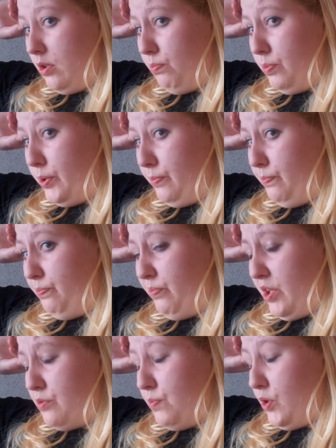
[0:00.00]
put
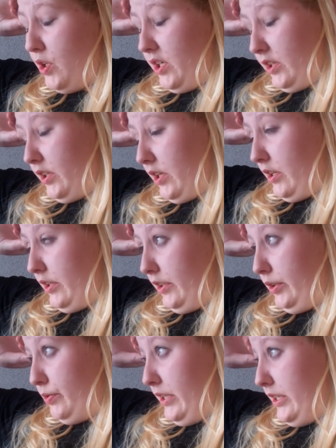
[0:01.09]
much more
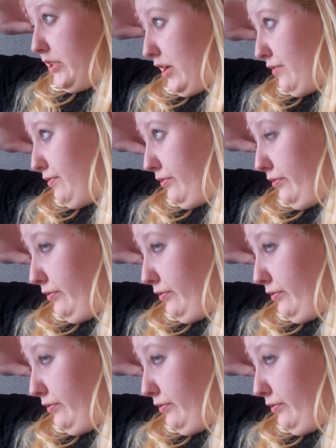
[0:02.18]
green stuff.